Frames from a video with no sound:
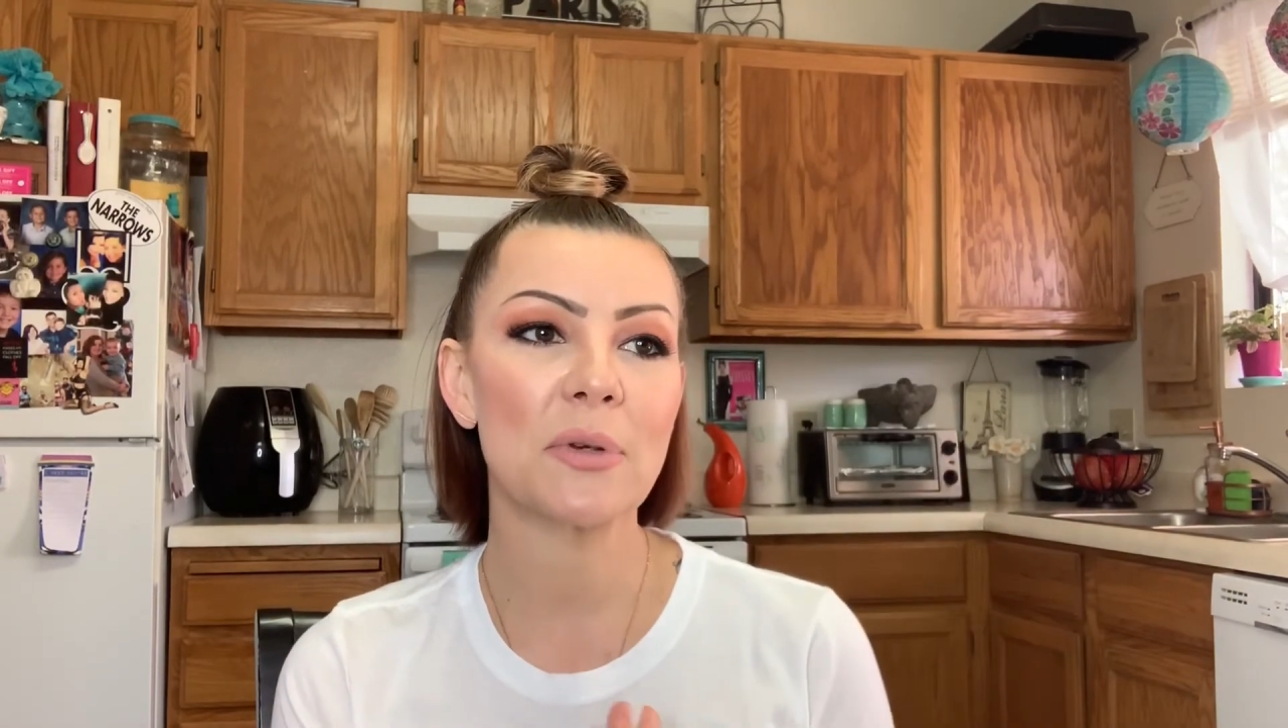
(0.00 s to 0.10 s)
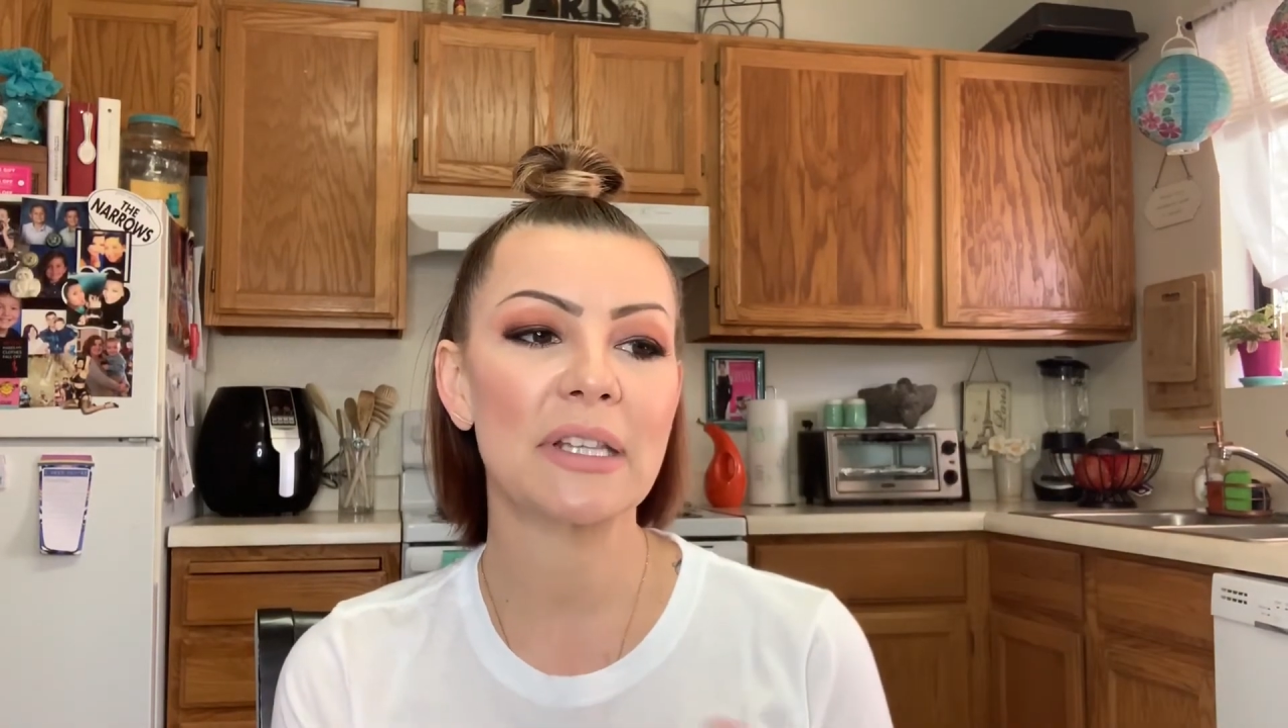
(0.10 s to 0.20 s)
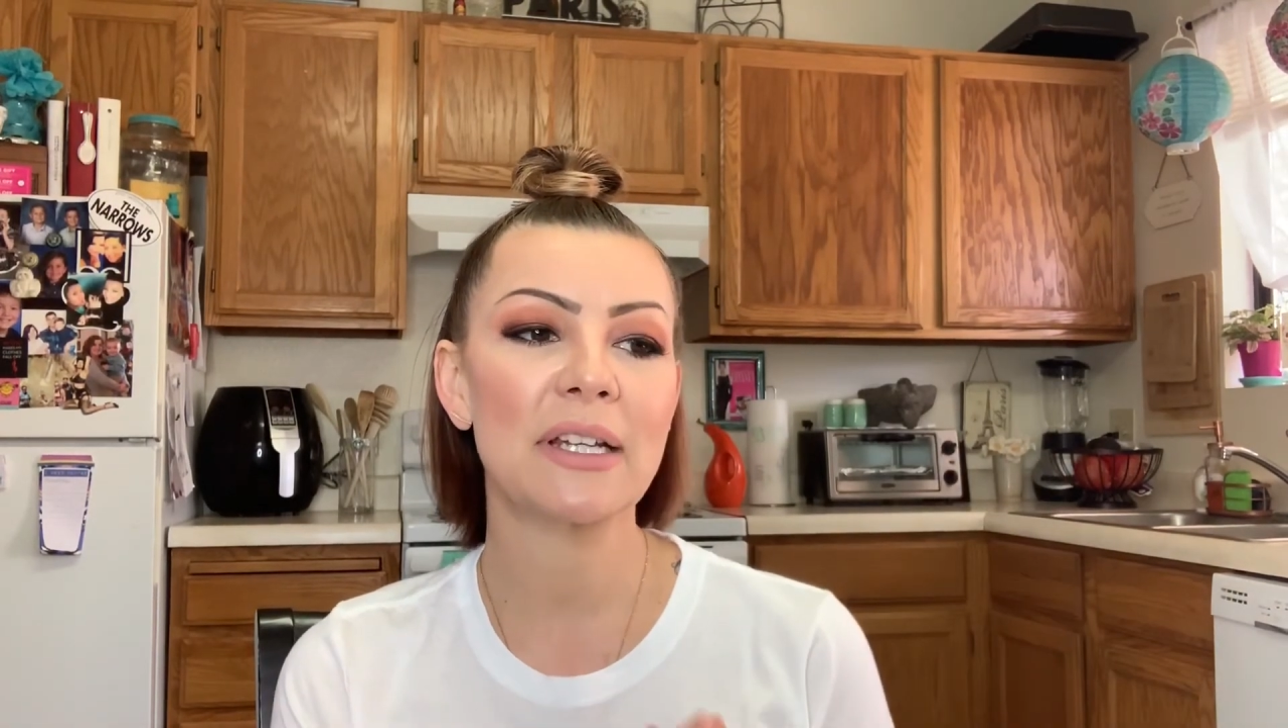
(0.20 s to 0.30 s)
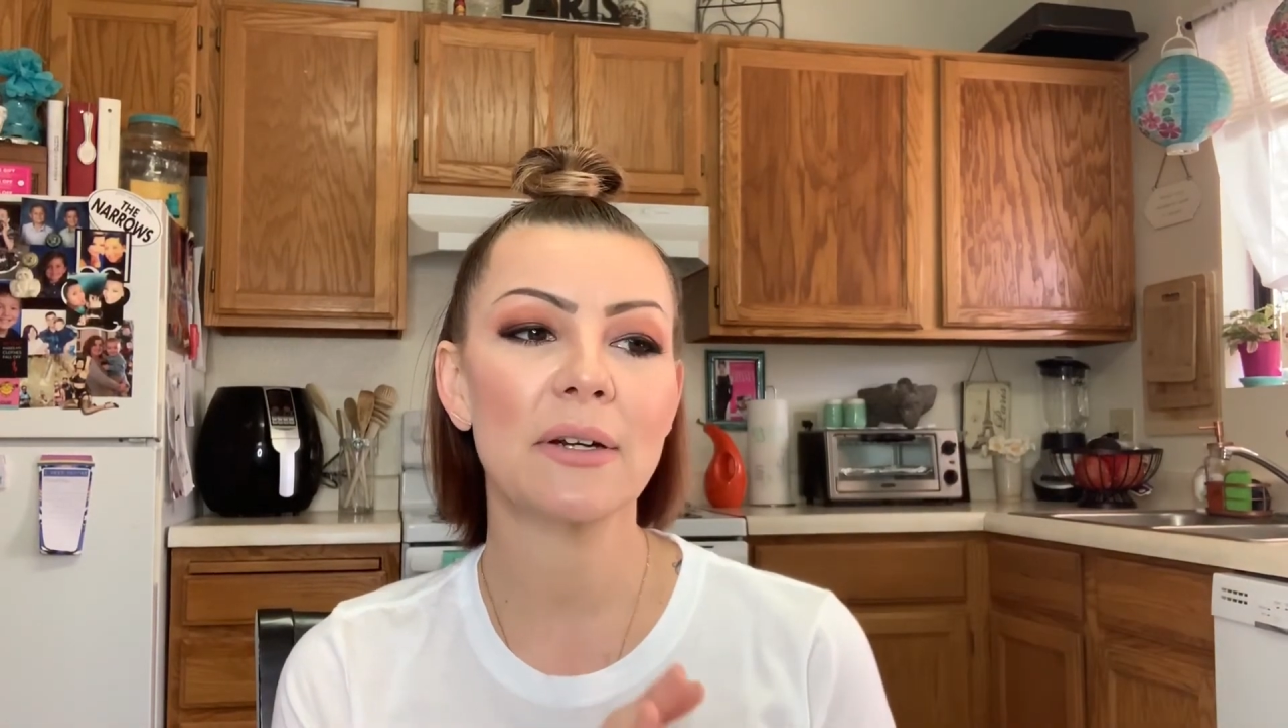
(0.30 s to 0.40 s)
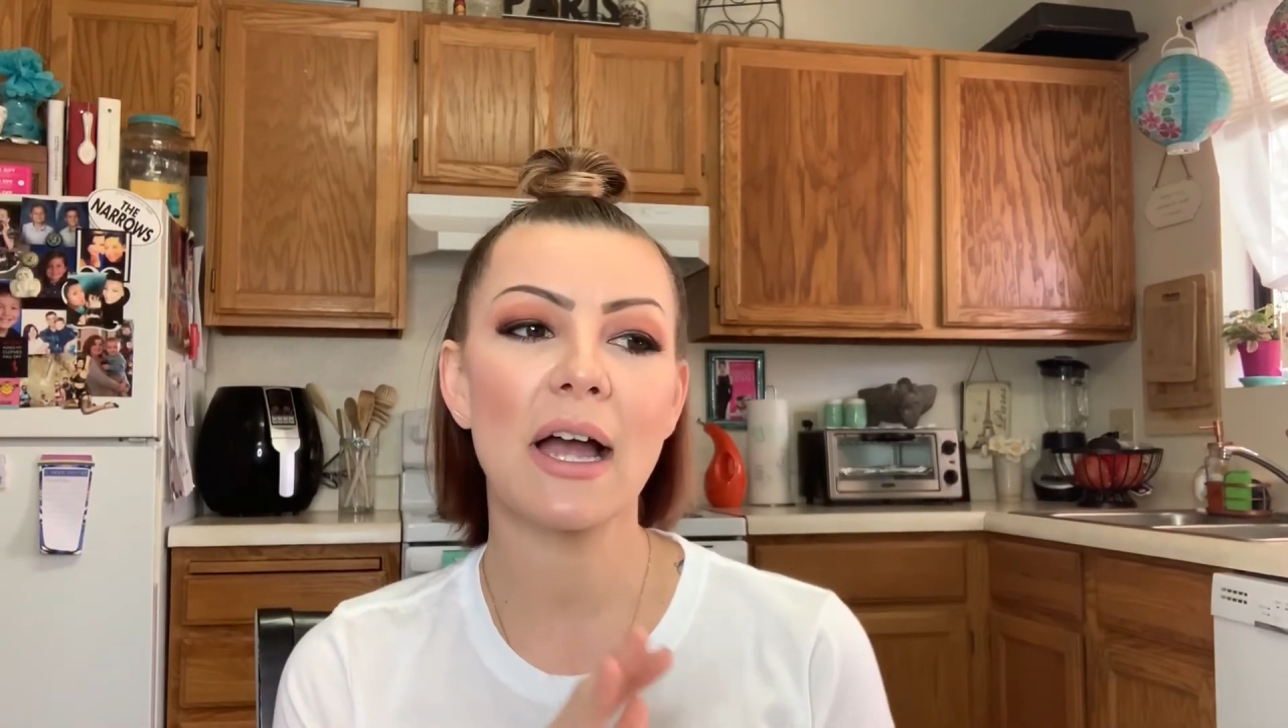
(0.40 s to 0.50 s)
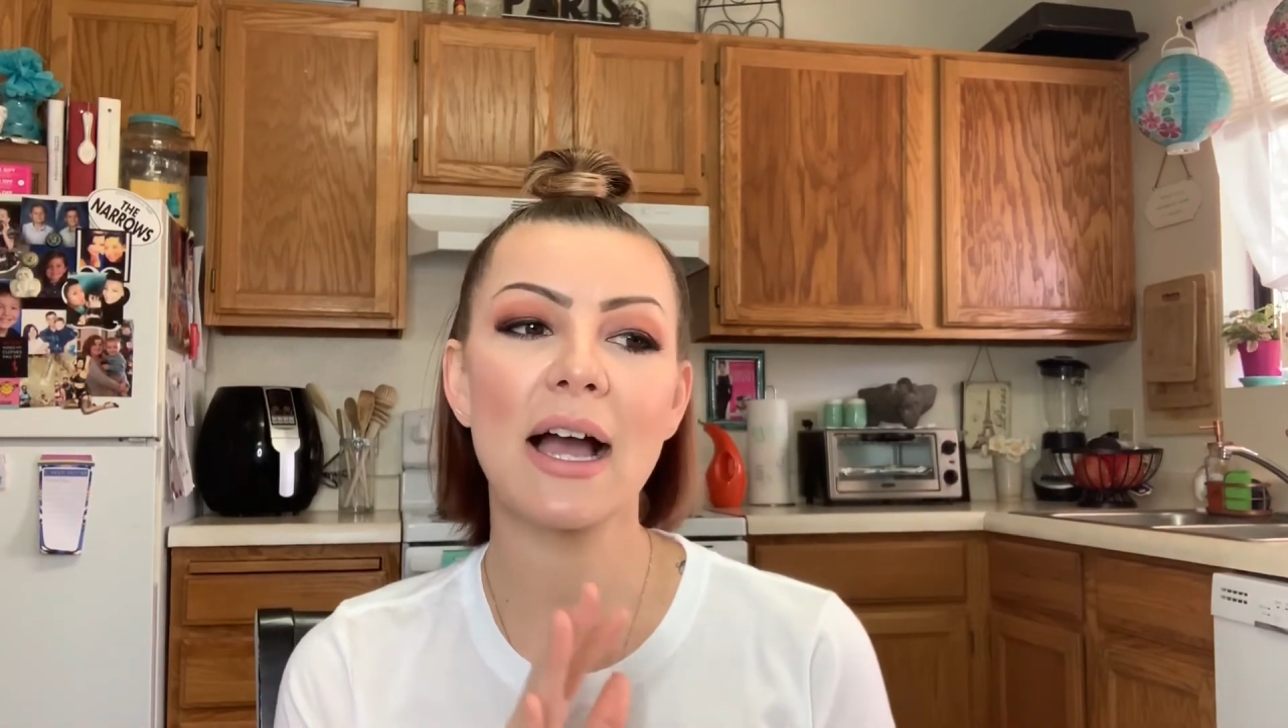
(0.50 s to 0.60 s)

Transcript: right there,